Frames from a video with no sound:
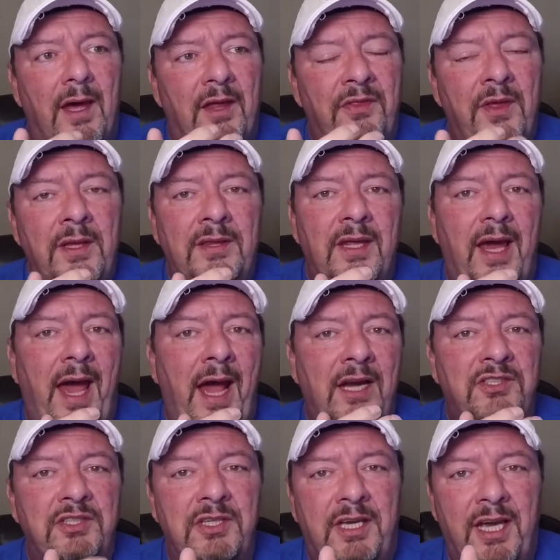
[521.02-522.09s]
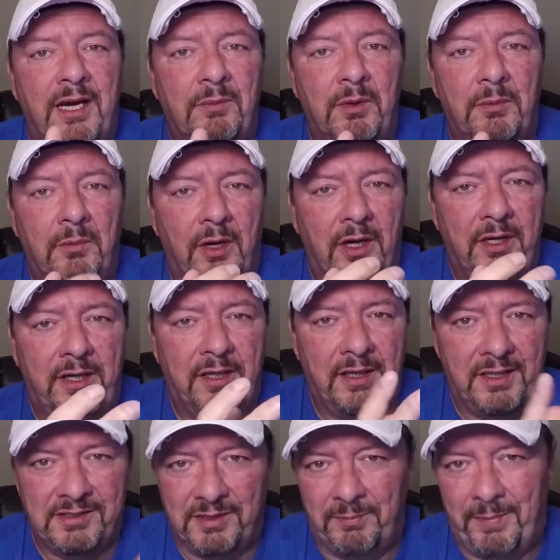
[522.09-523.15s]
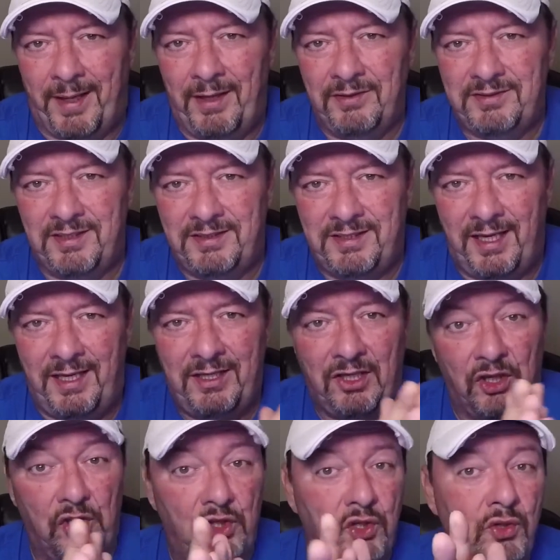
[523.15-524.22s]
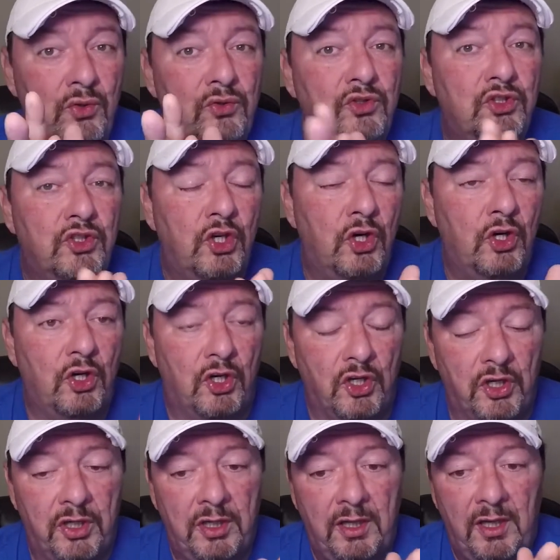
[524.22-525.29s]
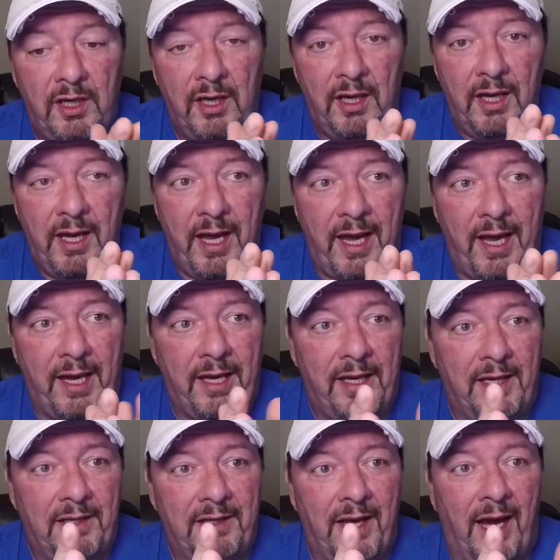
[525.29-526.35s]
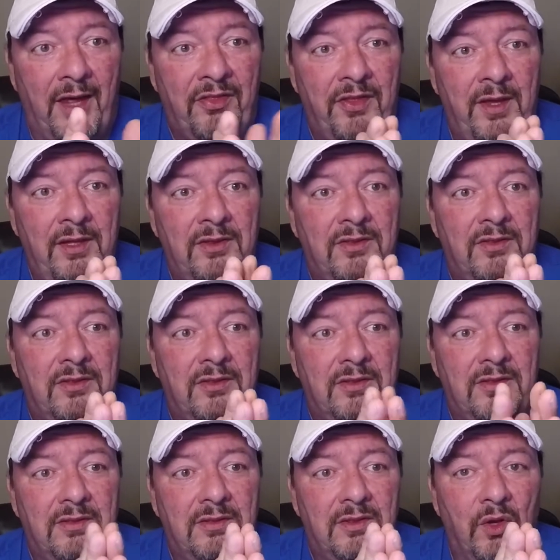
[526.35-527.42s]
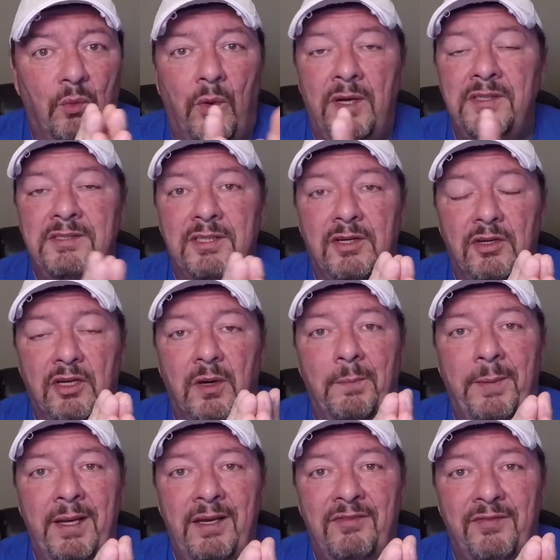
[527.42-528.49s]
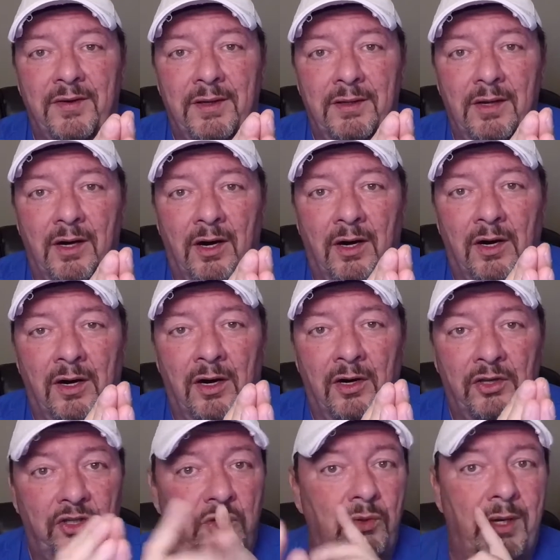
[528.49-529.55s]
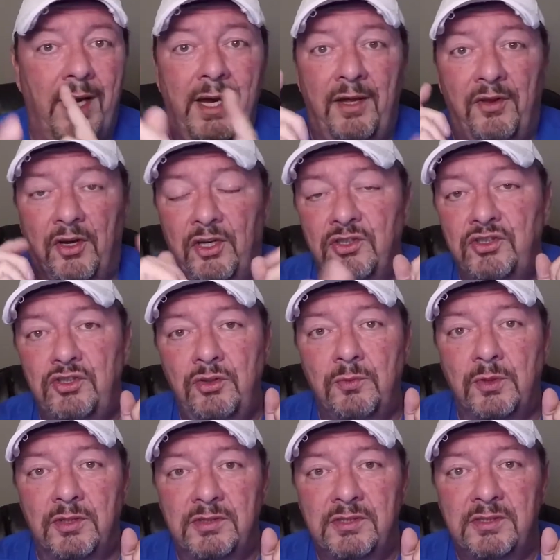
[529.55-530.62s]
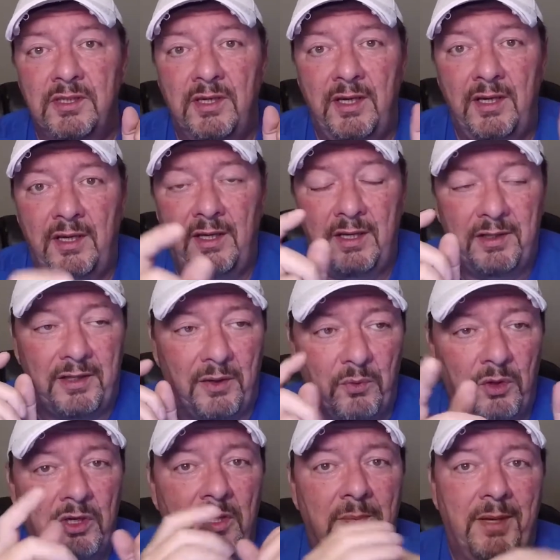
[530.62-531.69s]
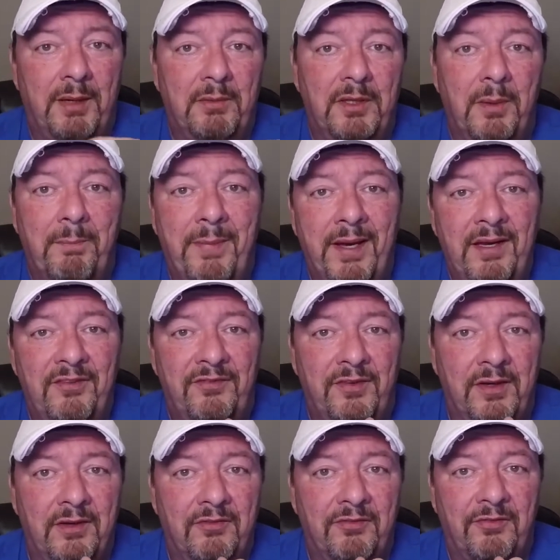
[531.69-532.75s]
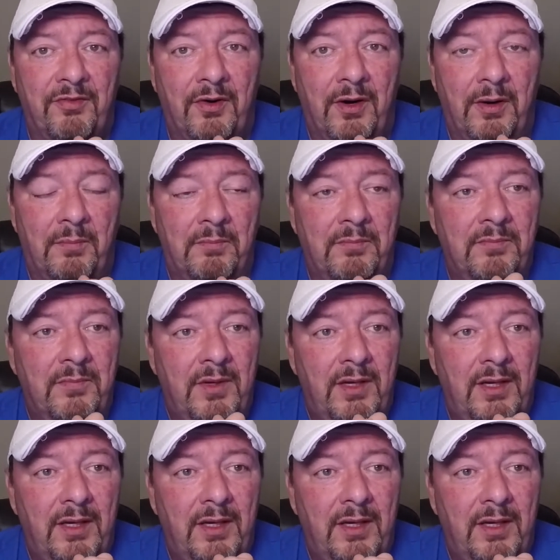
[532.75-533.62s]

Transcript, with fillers: I think the action camera market is about to take a huge turn, and I think the ones that are going to benefit are you and I, the consumers, that we're going to be able to benefit from